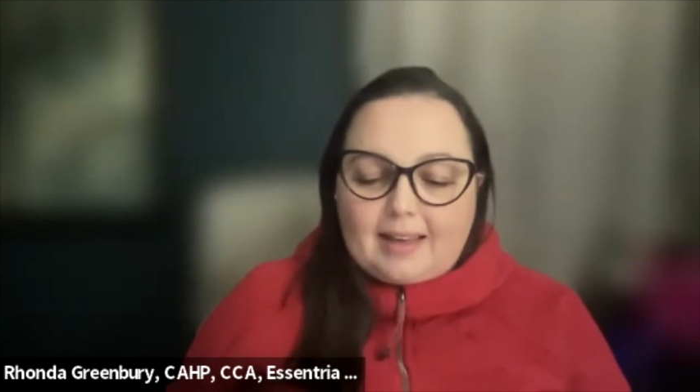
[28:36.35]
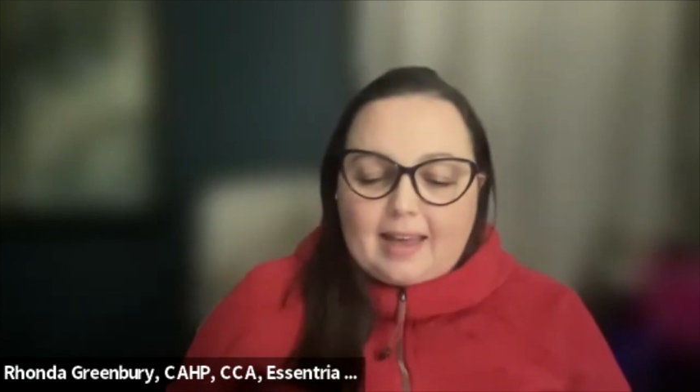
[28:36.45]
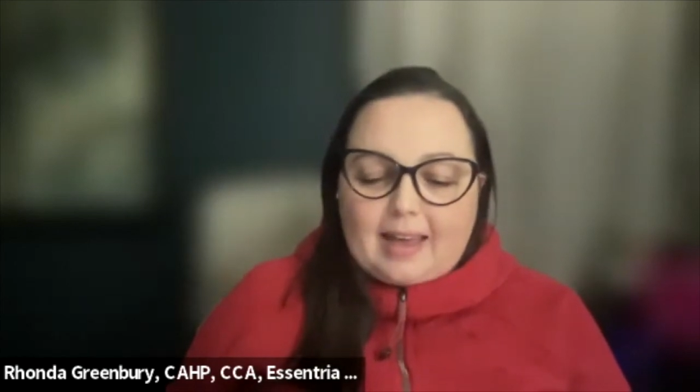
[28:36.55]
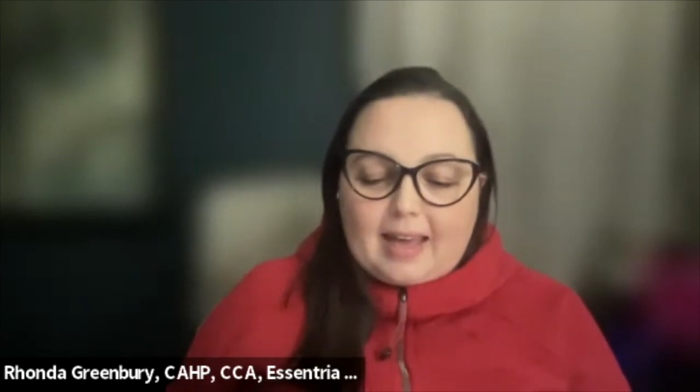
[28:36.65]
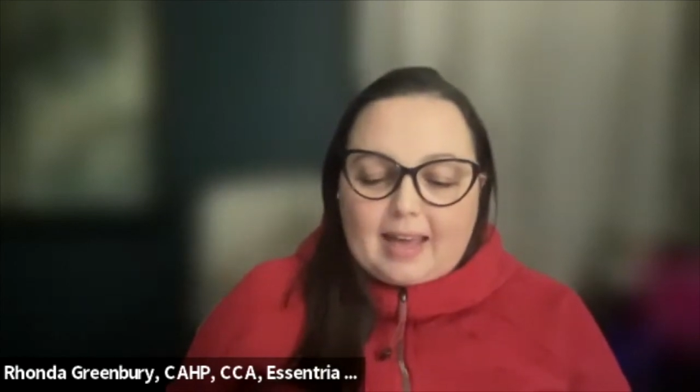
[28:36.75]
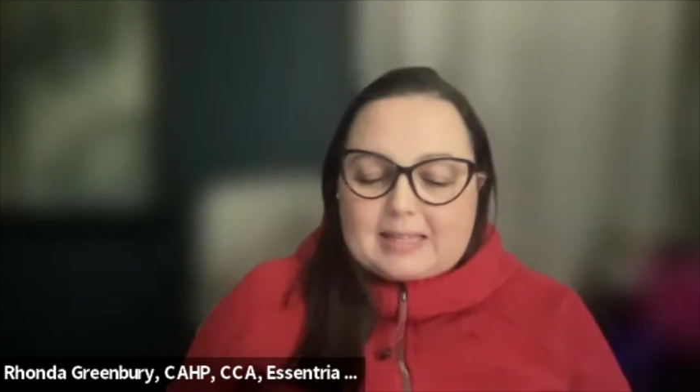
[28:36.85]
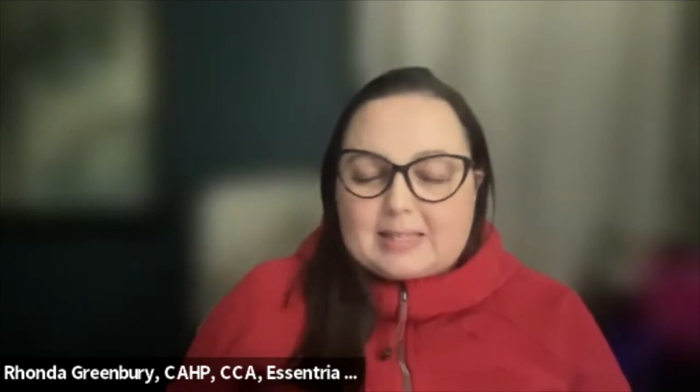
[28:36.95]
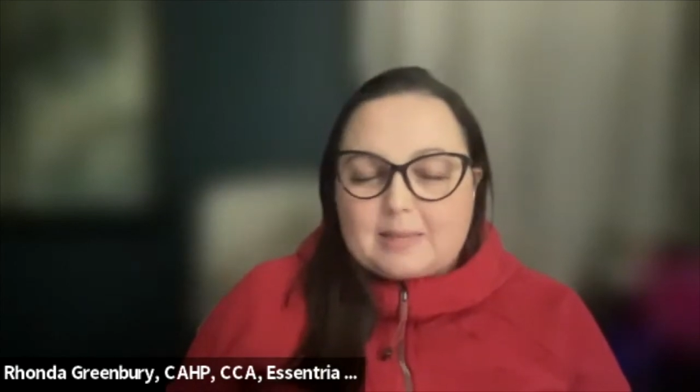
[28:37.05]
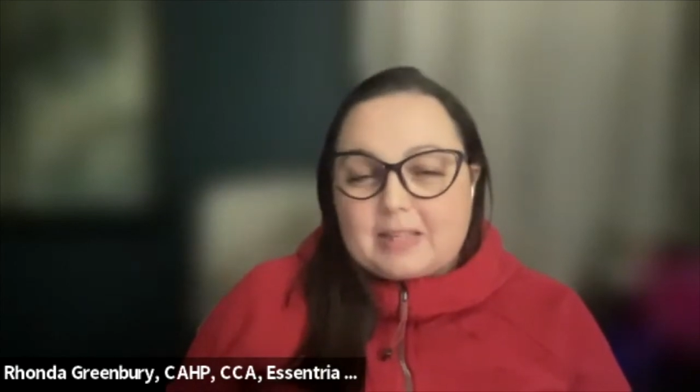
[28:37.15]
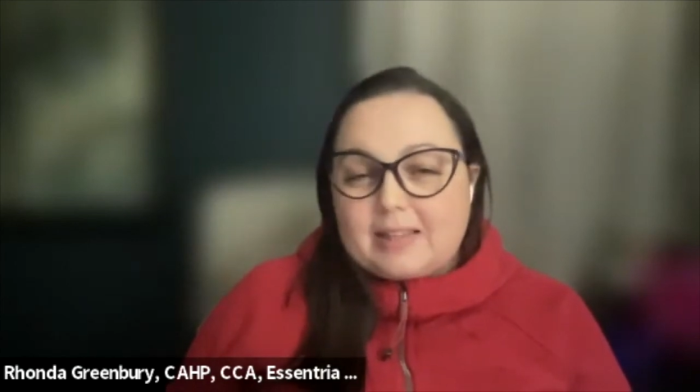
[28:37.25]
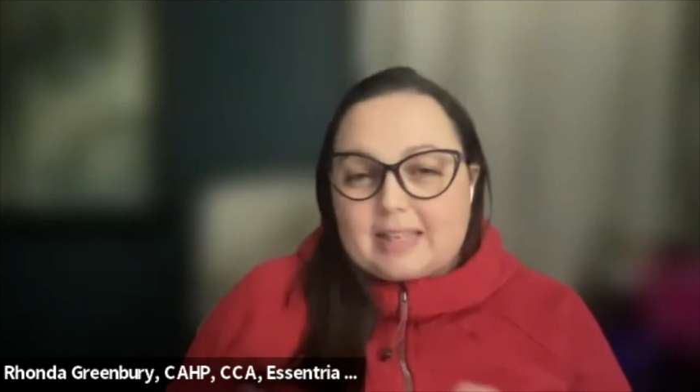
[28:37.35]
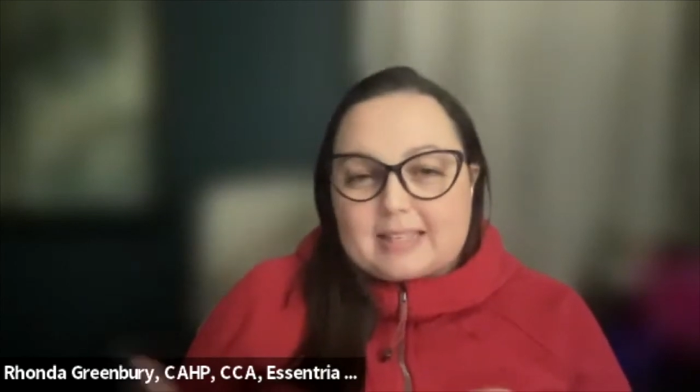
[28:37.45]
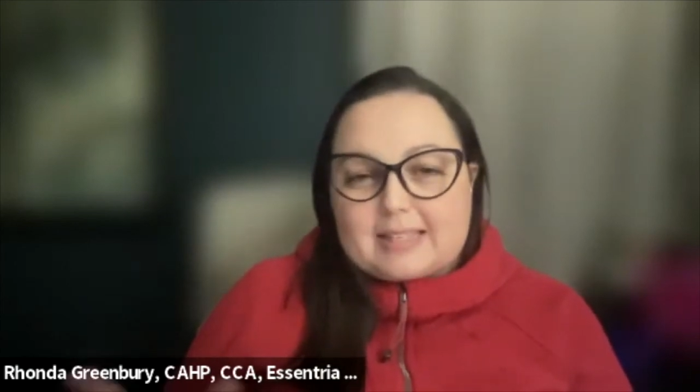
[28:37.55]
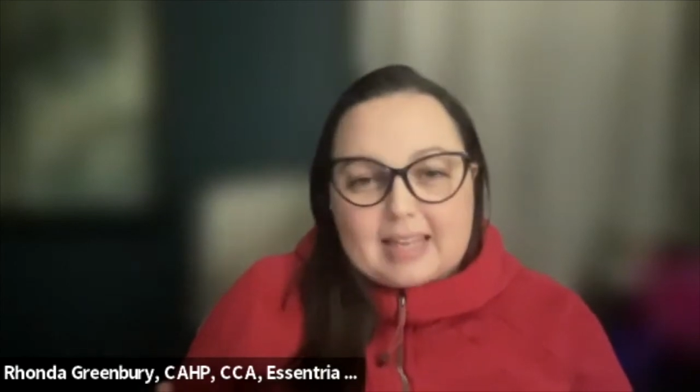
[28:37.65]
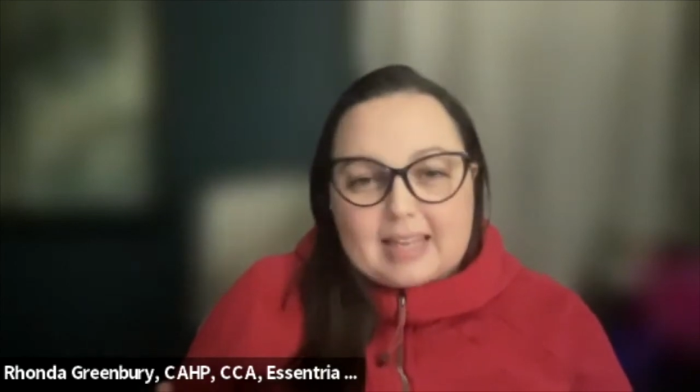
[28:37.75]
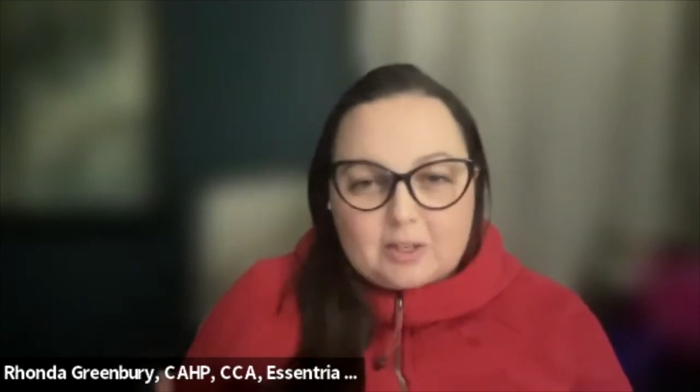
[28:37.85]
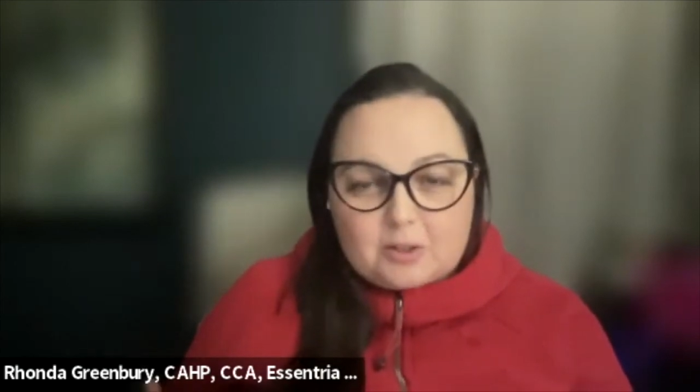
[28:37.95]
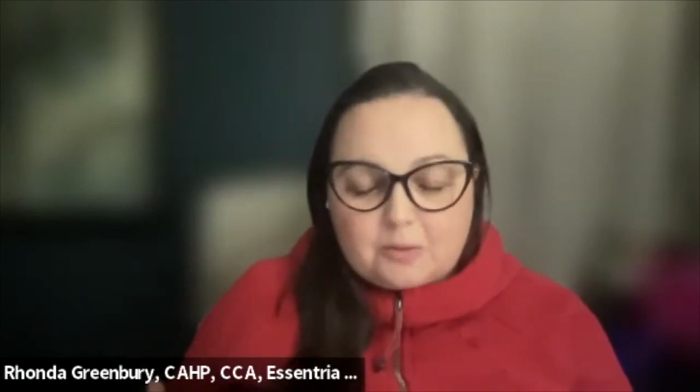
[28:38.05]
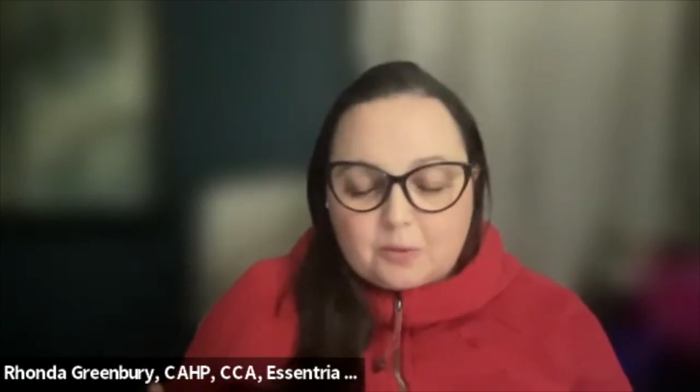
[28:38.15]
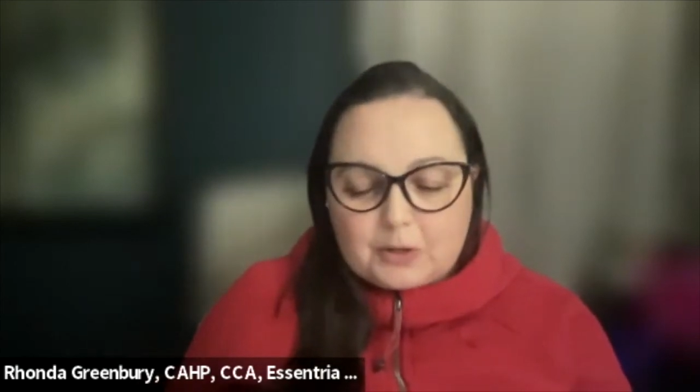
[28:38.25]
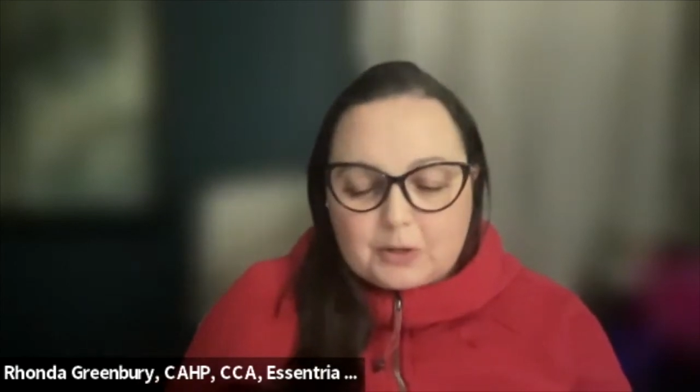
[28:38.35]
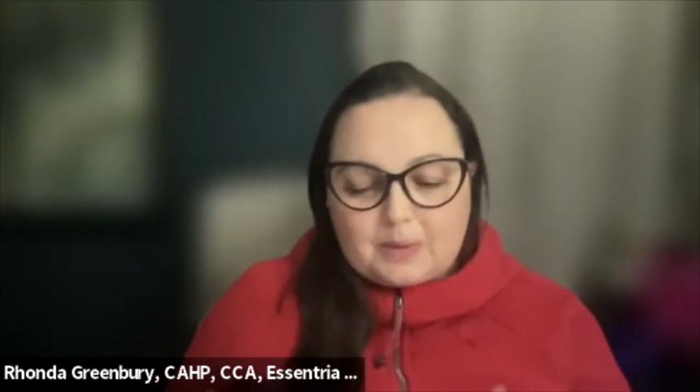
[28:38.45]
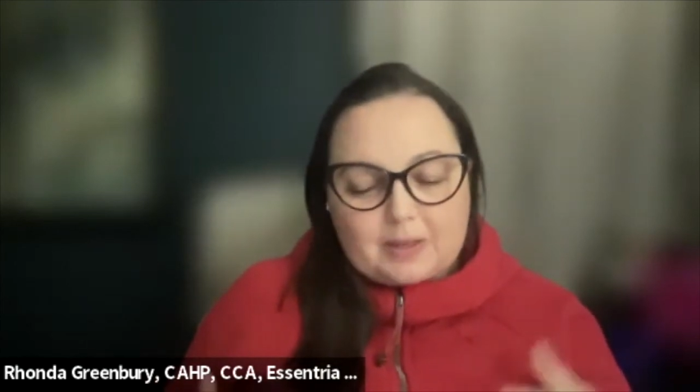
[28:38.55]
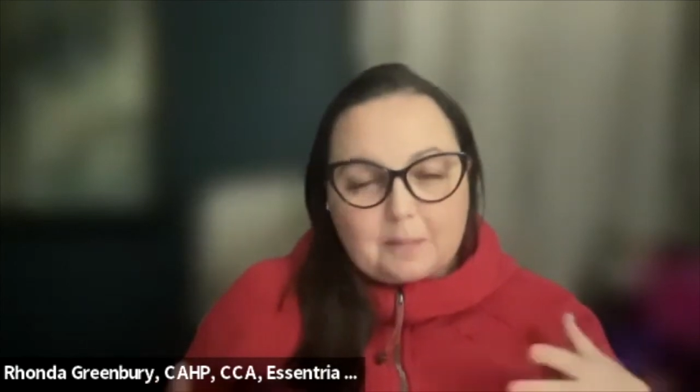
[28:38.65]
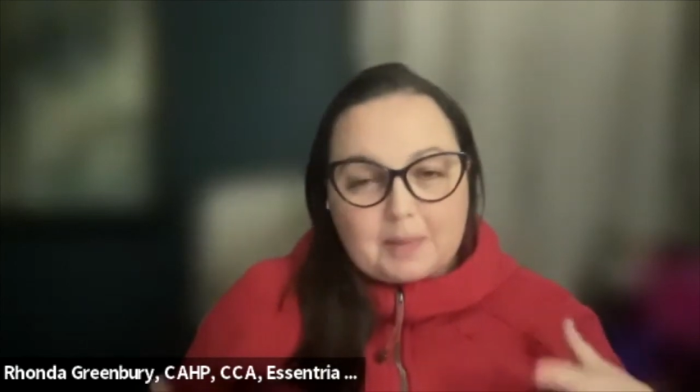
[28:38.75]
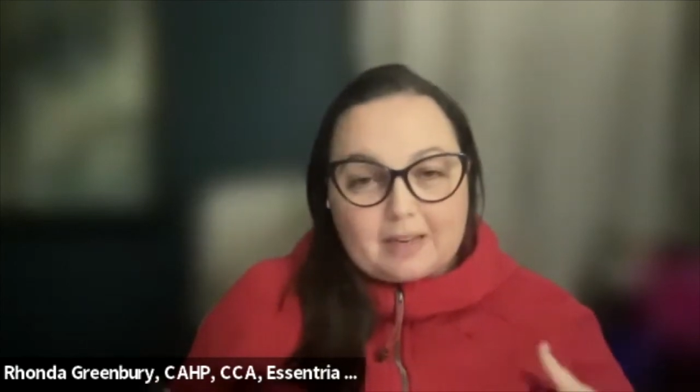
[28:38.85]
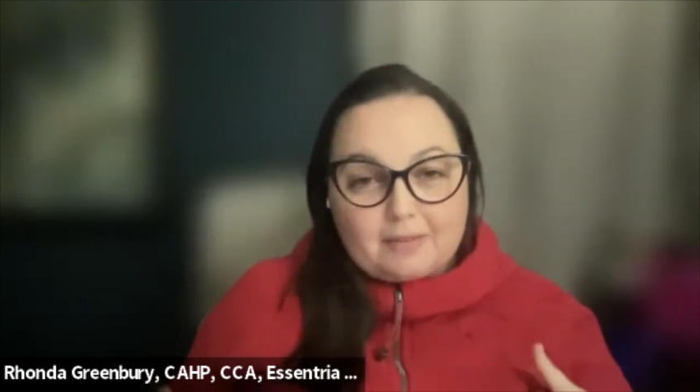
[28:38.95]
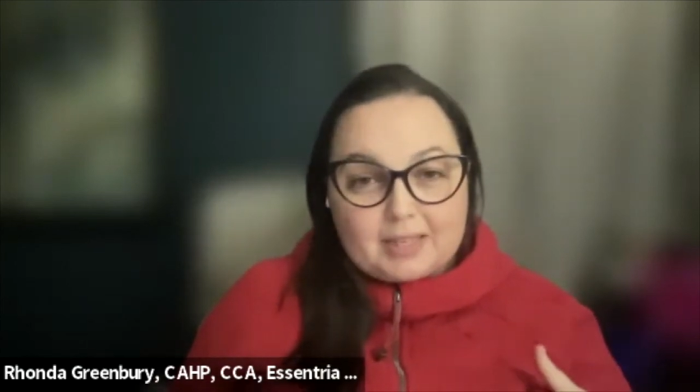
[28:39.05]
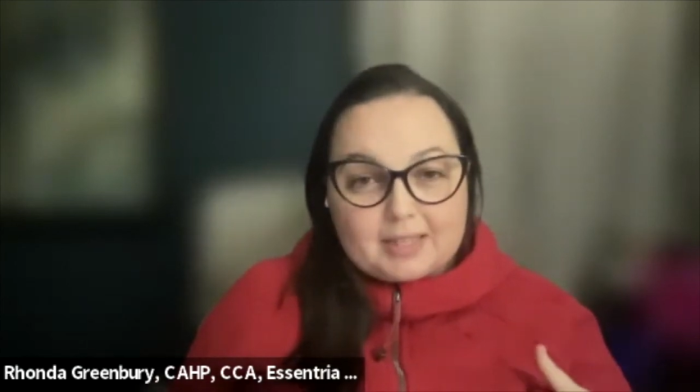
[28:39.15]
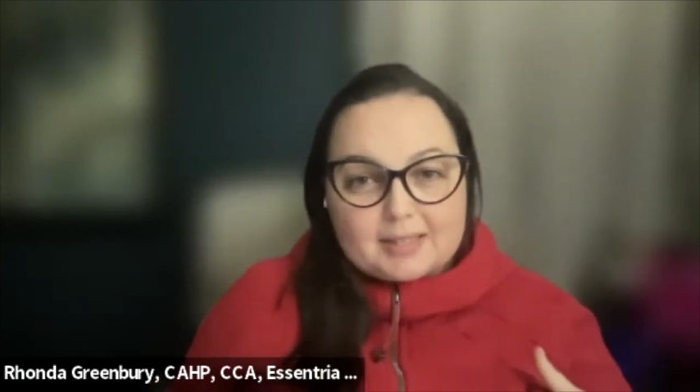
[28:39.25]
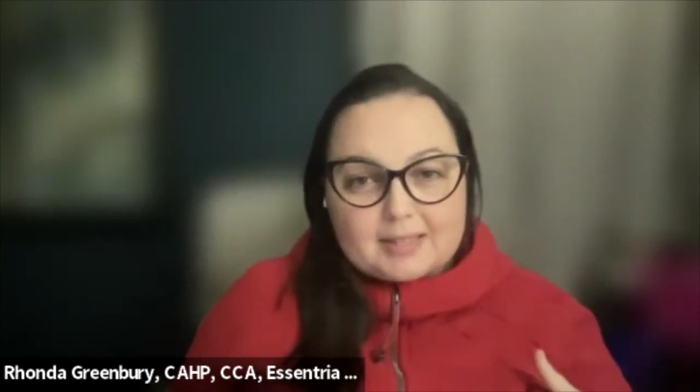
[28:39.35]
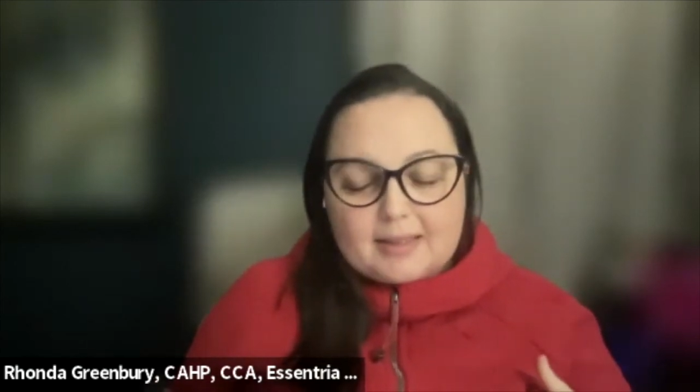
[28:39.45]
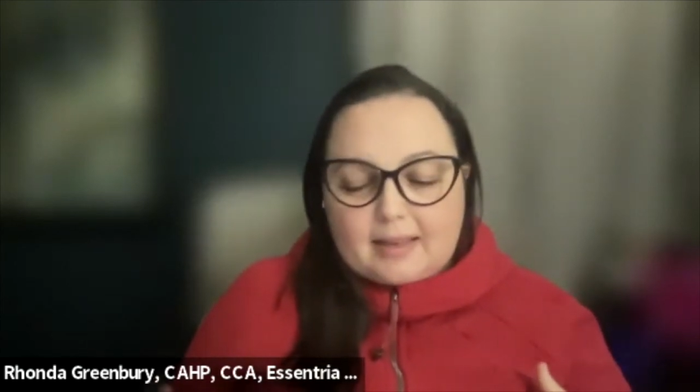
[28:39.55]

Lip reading: and some of the things that they can do for you and their benefits.